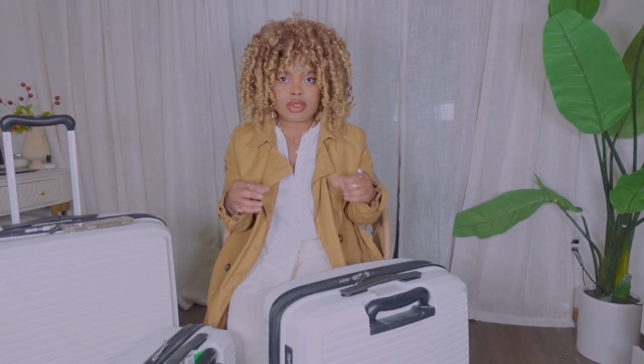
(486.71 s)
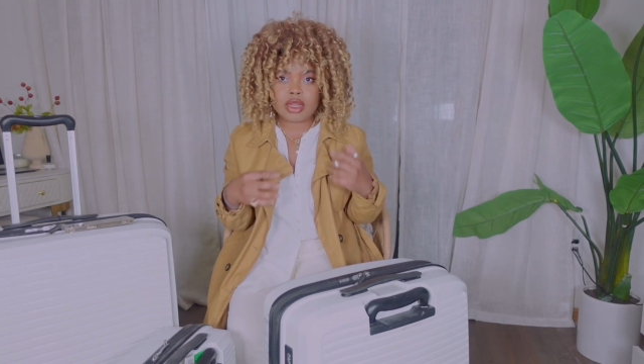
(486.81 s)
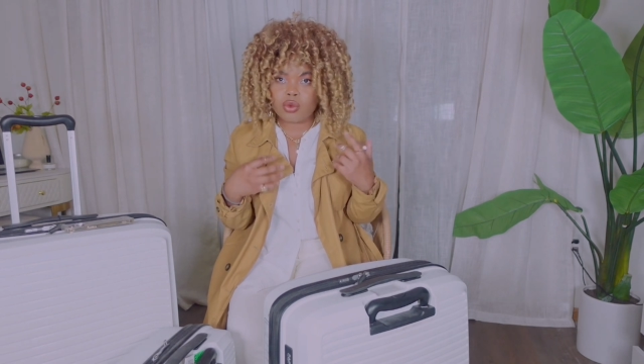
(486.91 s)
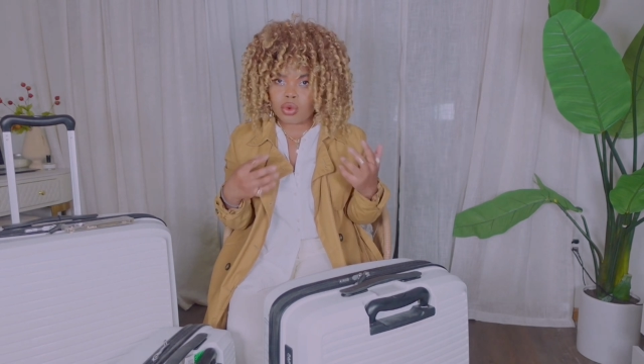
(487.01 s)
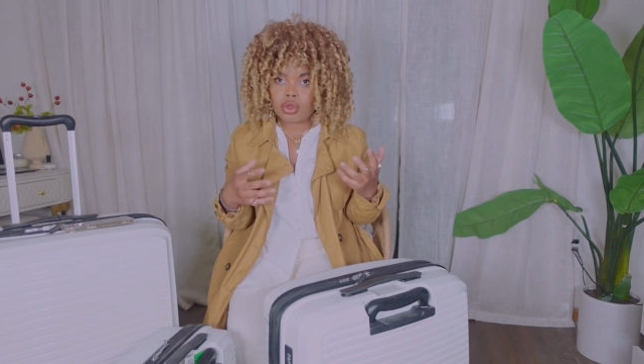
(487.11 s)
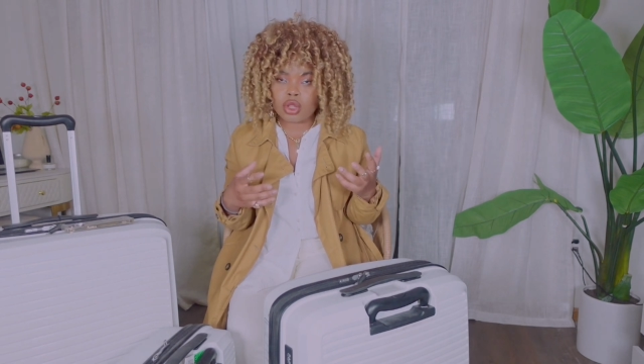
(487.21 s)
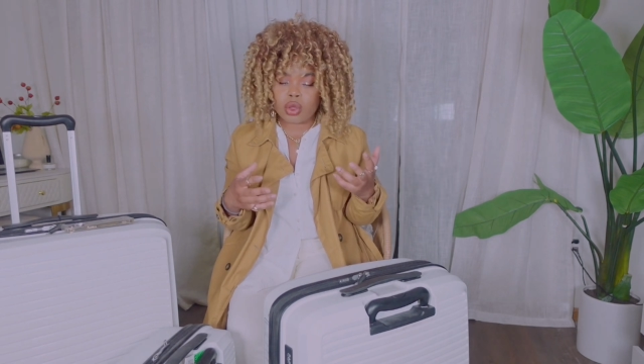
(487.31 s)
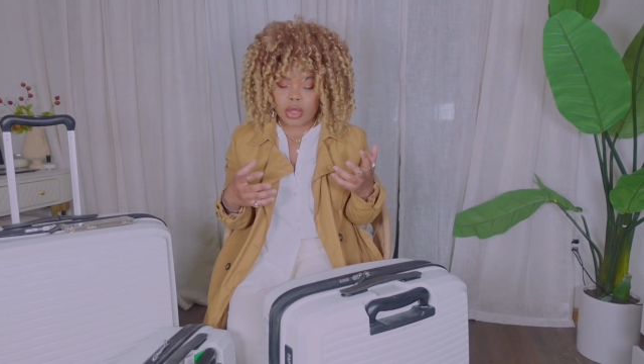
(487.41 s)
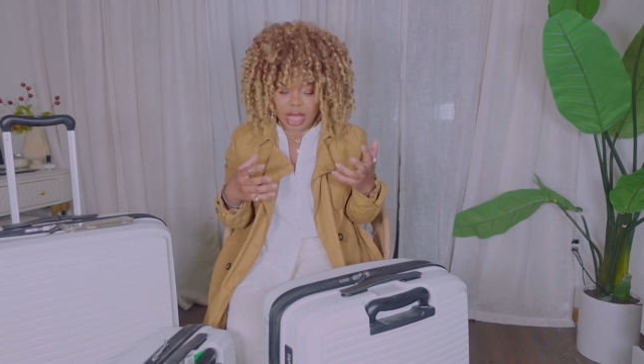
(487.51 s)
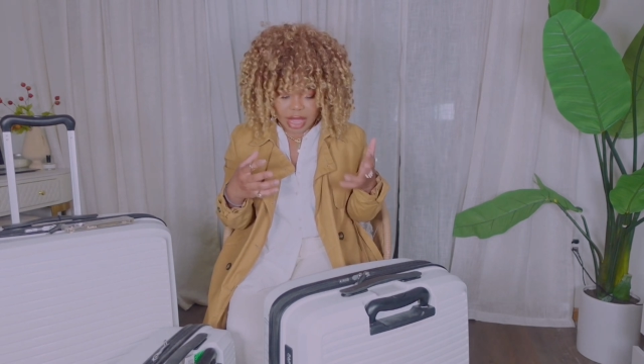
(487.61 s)
and it won't
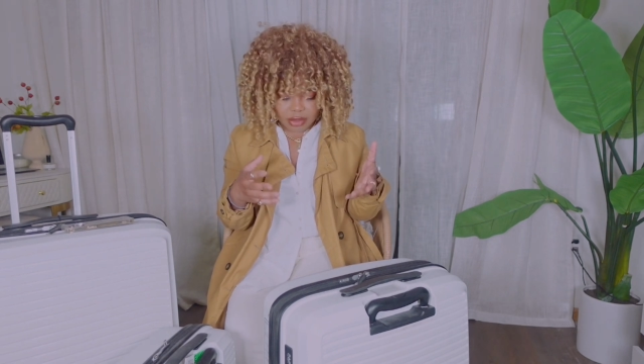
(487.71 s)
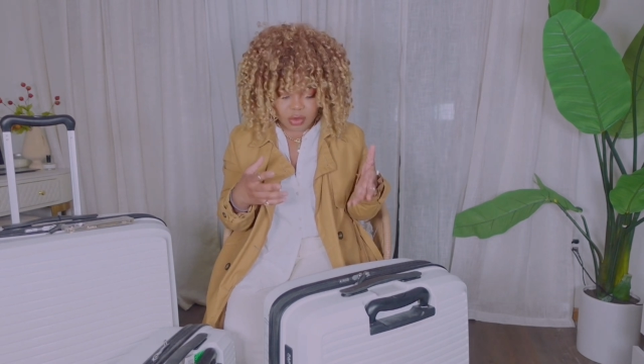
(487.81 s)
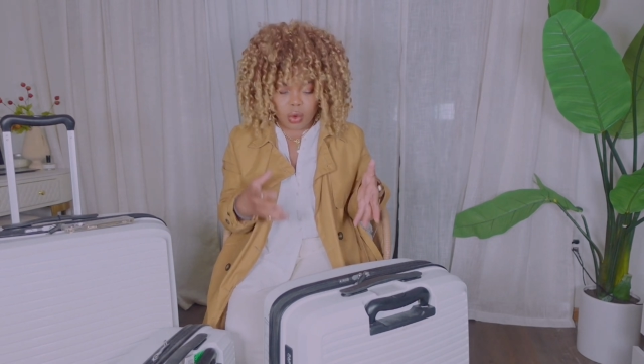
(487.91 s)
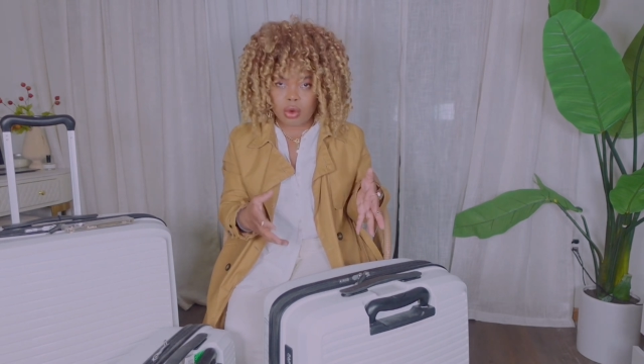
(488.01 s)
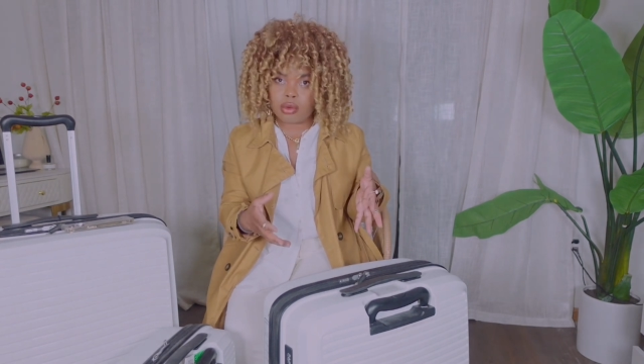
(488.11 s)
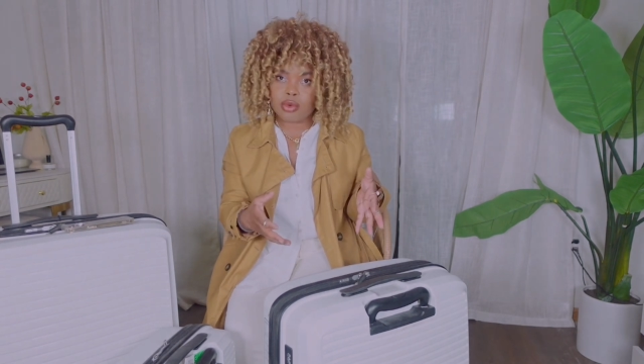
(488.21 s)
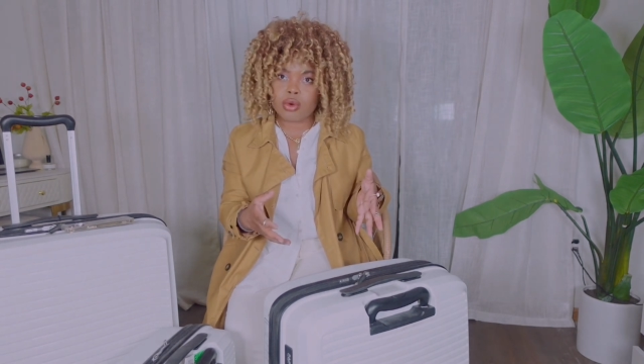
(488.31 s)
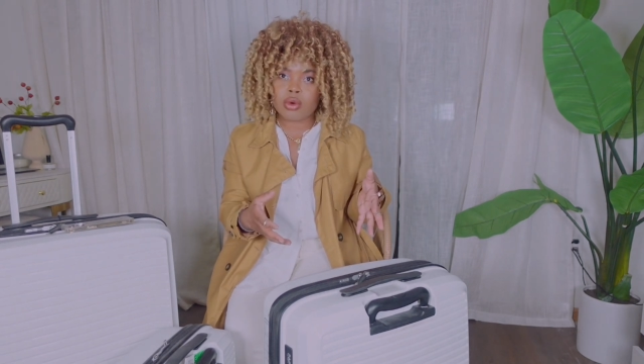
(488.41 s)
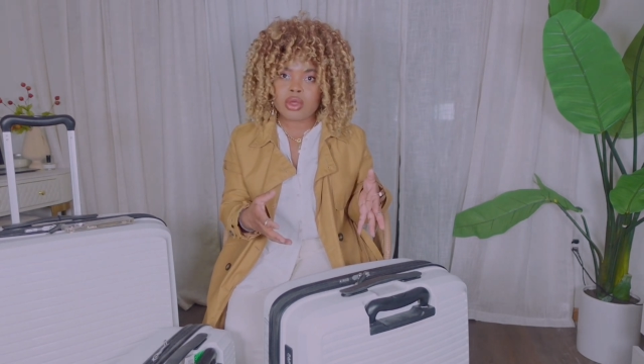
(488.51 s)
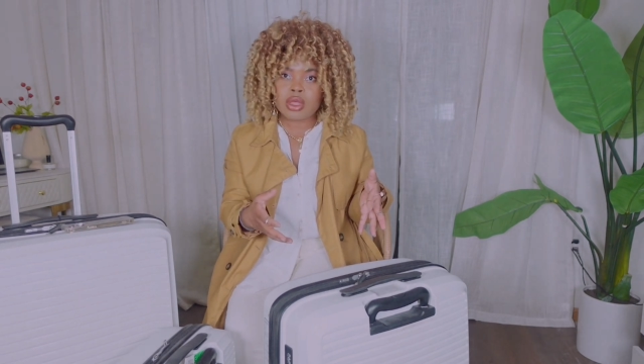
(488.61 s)
look as
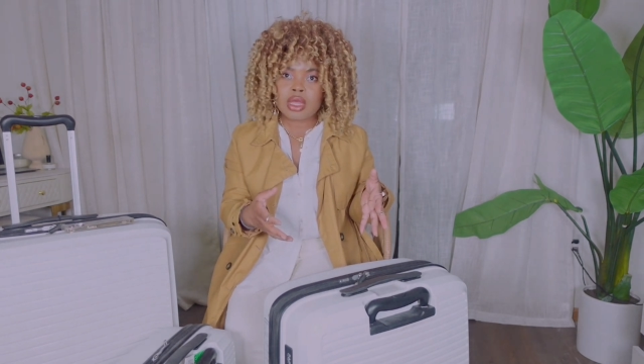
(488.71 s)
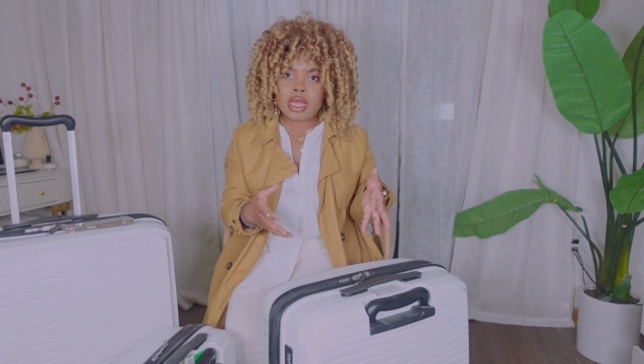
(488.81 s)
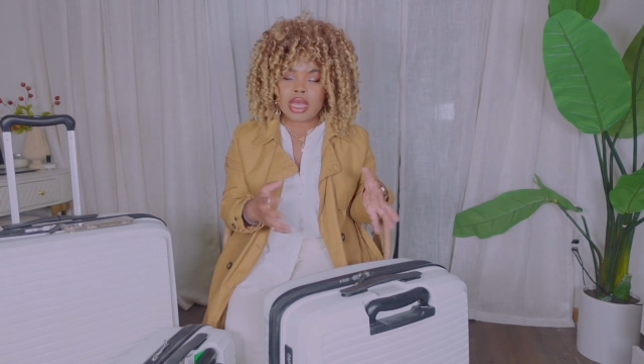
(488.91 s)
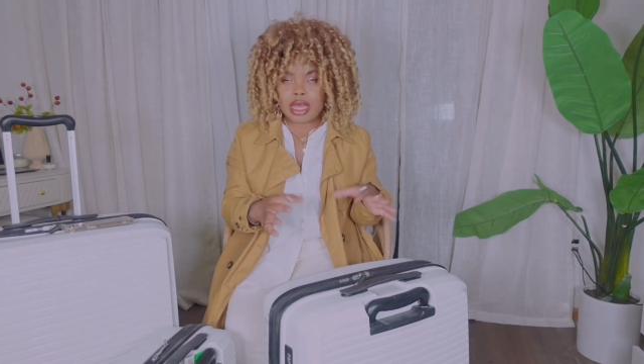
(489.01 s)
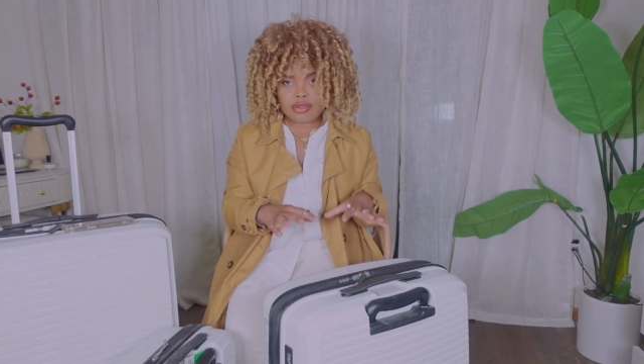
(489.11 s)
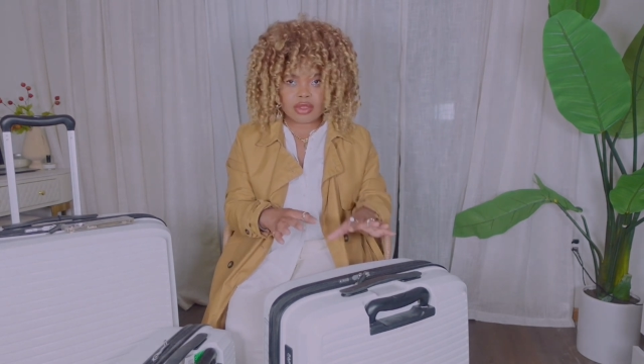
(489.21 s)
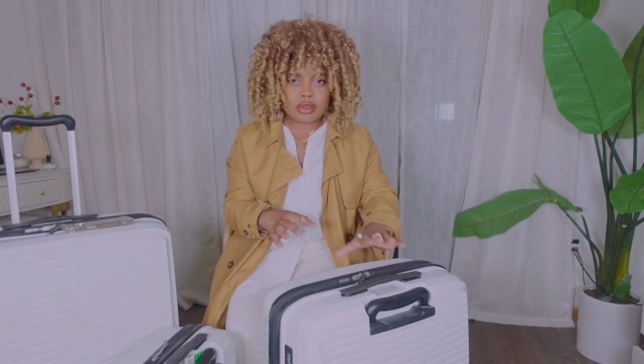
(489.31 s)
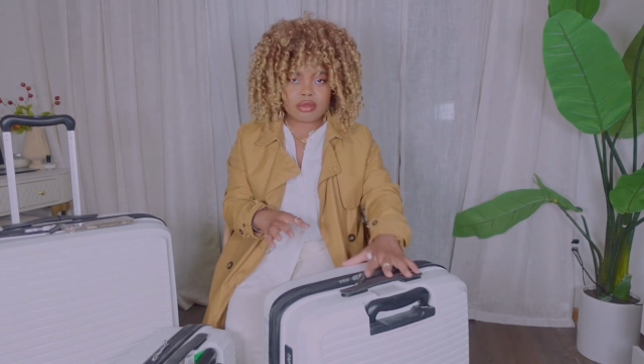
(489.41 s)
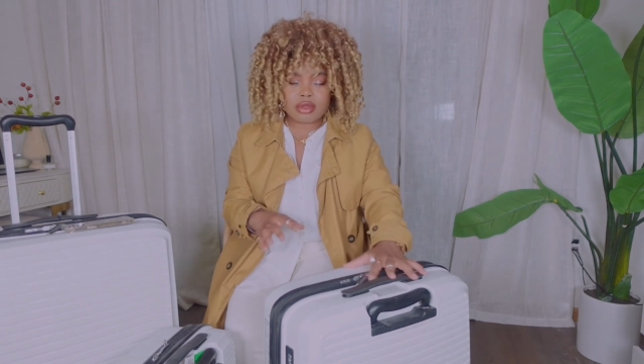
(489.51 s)
horrible as it